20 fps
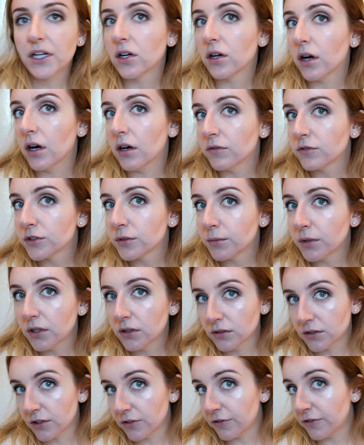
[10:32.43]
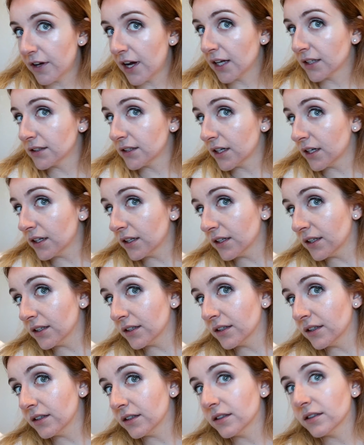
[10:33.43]
uncomfortable with the fact that
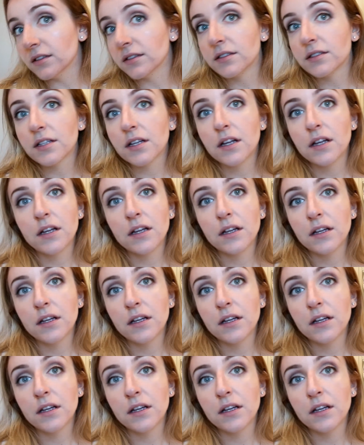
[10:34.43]
it is